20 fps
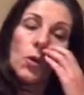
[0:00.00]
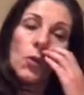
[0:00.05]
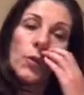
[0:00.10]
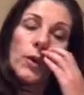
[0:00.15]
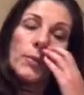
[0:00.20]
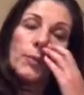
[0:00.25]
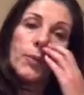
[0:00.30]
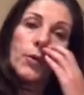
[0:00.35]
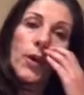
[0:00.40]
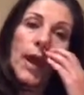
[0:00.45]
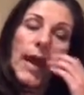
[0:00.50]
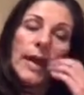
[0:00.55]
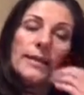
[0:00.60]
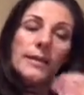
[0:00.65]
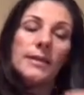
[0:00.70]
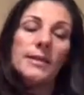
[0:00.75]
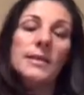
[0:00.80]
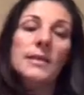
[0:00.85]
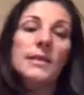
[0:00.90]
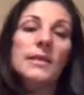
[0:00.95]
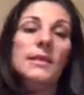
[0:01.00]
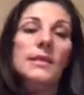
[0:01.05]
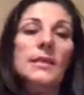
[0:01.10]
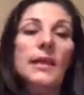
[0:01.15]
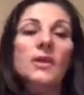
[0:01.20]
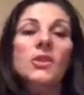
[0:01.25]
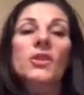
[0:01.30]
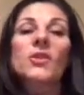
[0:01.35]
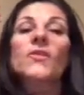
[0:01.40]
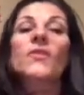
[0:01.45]
We practice in
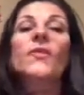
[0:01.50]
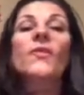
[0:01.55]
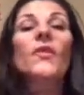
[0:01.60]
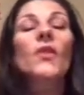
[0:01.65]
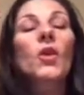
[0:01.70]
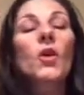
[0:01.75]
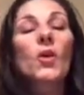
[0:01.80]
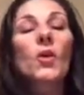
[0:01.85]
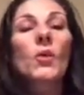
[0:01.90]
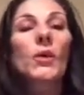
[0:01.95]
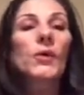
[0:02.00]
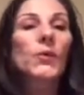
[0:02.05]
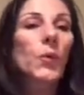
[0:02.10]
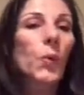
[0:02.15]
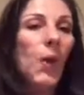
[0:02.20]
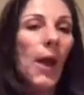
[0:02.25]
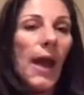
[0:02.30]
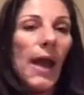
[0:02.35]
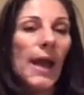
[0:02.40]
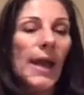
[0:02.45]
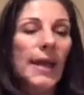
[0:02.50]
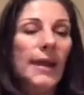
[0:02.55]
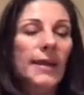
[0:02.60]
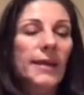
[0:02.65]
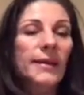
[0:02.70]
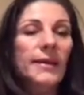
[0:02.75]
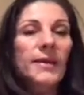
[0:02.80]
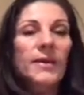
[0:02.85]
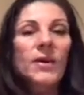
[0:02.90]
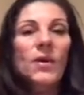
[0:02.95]
such a fluid
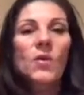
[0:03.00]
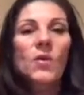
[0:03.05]
way